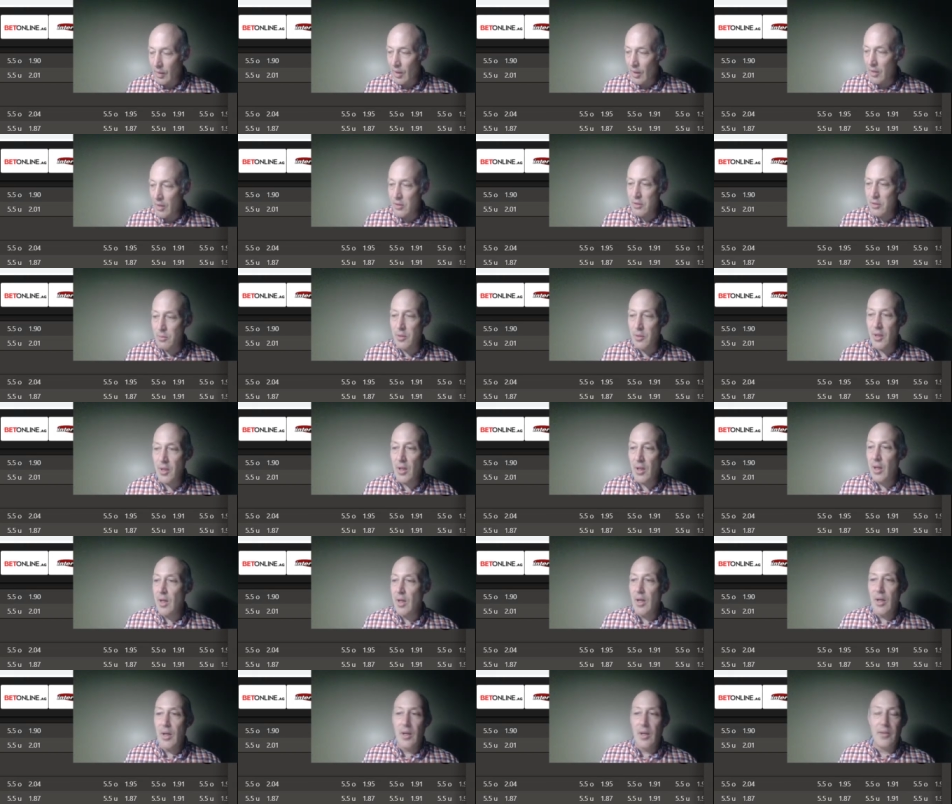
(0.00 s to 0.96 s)

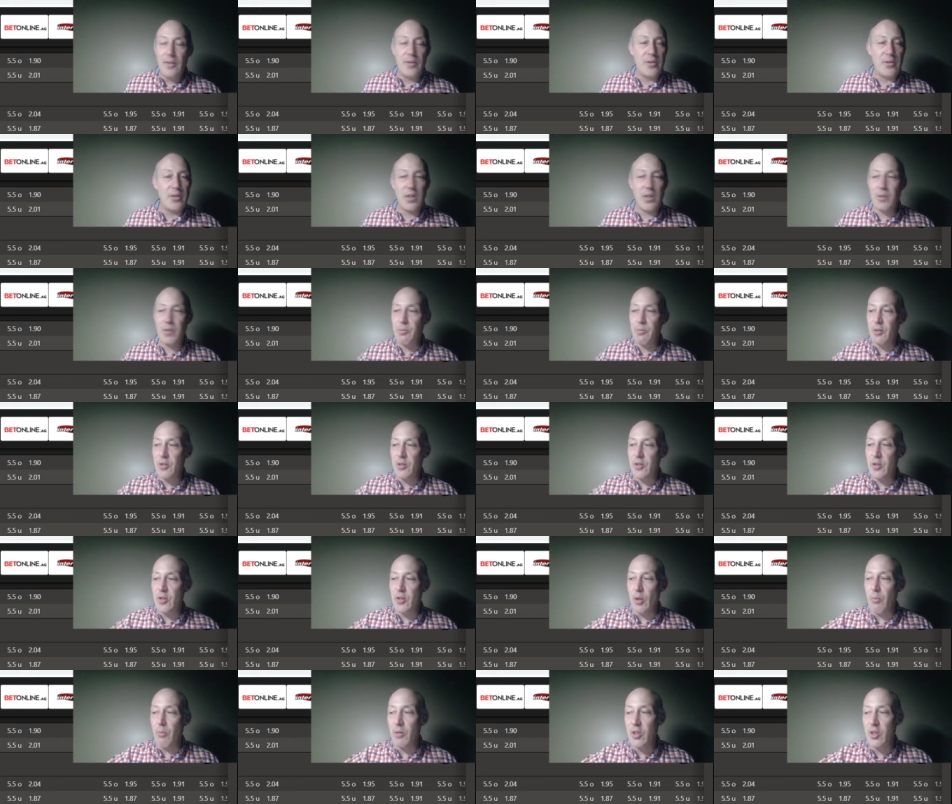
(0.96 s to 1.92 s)
There's just been
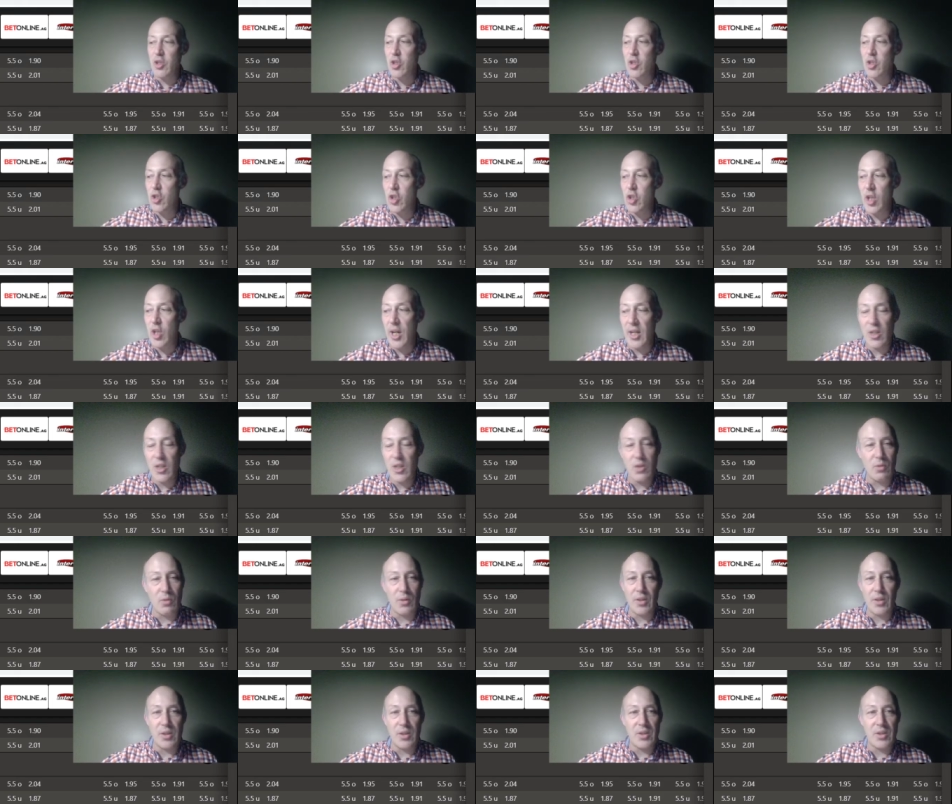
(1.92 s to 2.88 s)
so much change
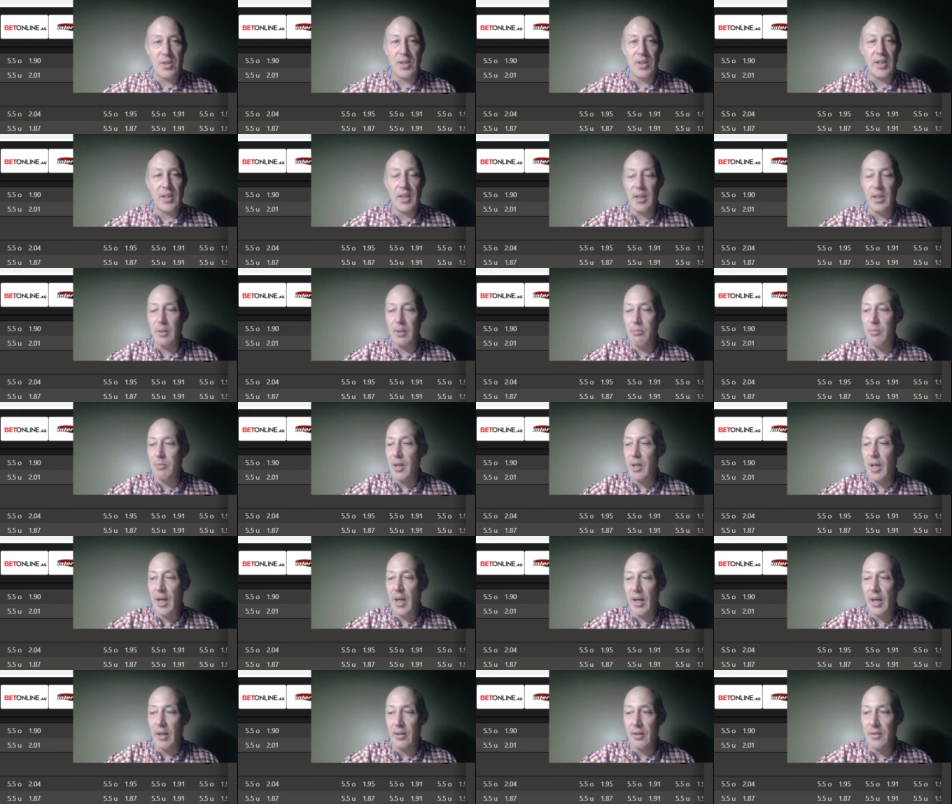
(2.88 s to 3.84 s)
with this team
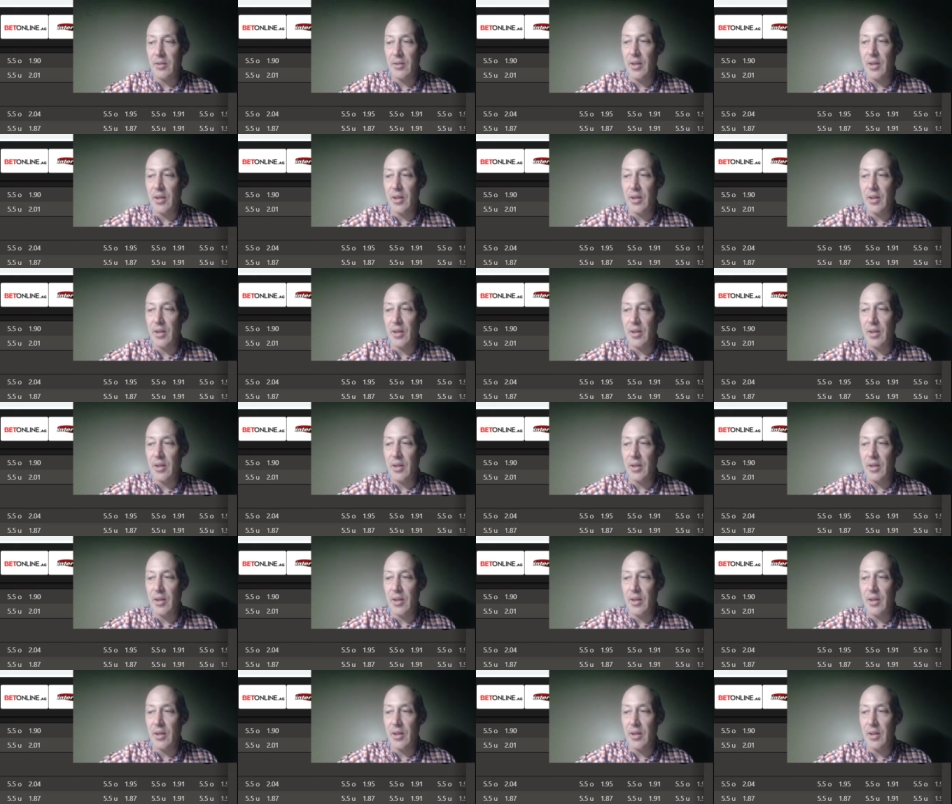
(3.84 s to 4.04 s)
and